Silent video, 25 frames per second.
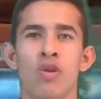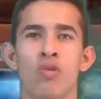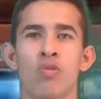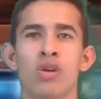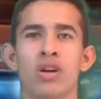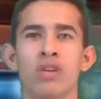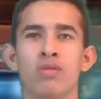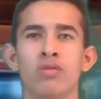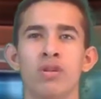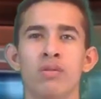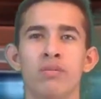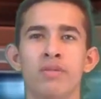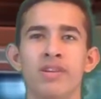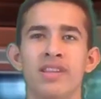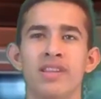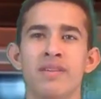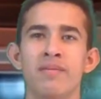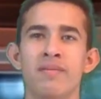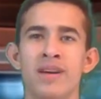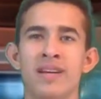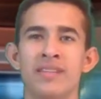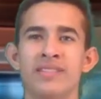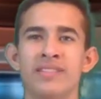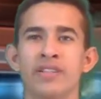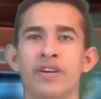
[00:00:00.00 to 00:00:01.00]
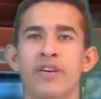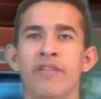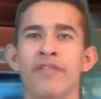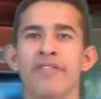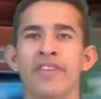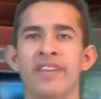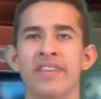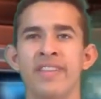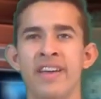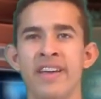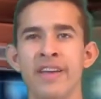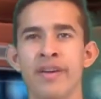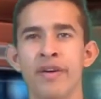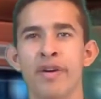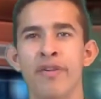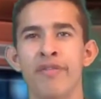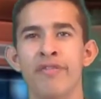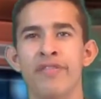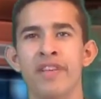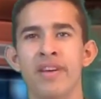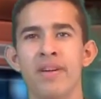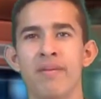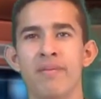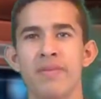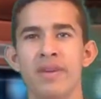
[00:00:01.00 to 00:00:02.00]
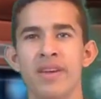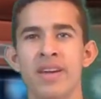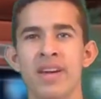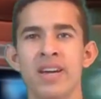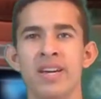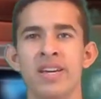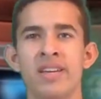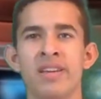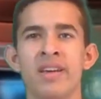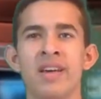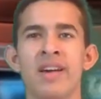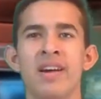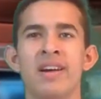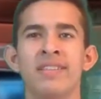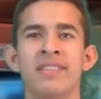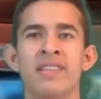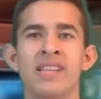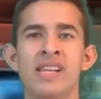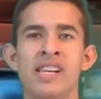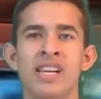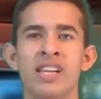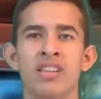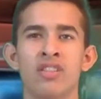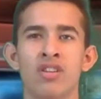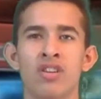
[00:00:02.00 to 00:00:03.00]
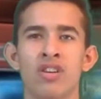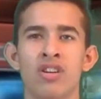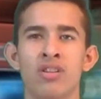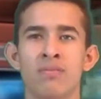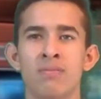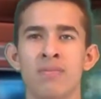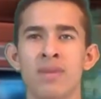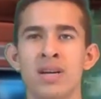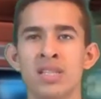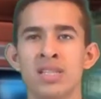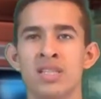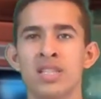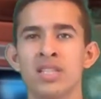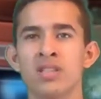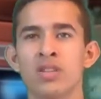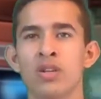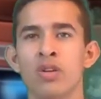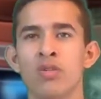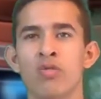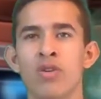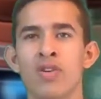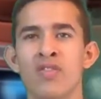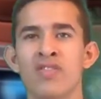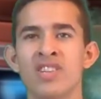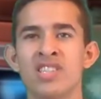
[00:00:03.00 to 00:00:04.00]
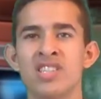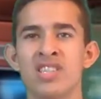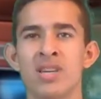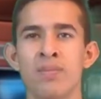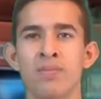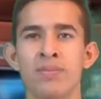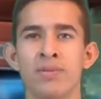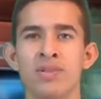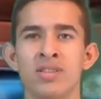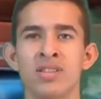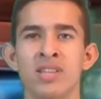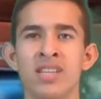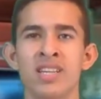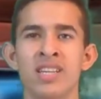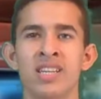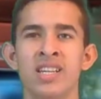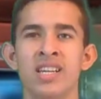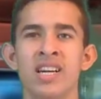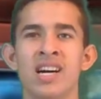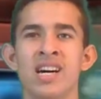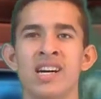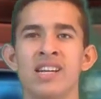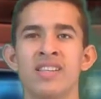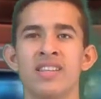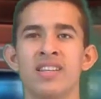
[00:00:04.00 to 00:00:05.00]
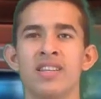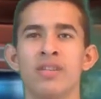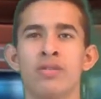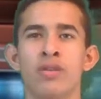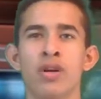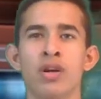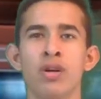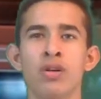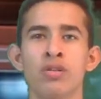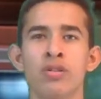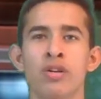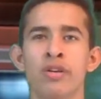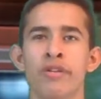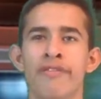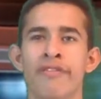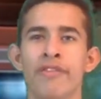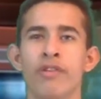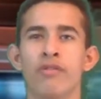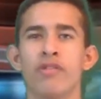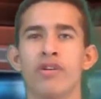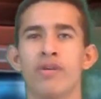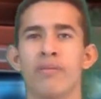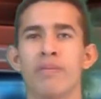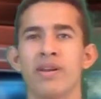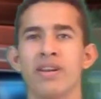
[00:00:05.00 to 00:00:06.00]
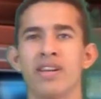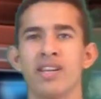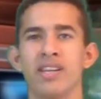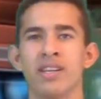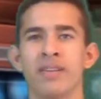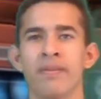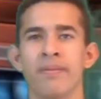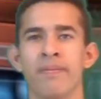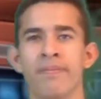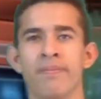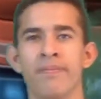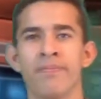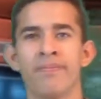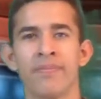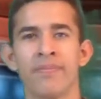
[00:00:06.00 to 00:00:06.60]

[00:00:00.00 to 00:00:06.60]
where will be the best of the day of the NBA, the return matches of UEFA Champions League, and the draw of the Europa League.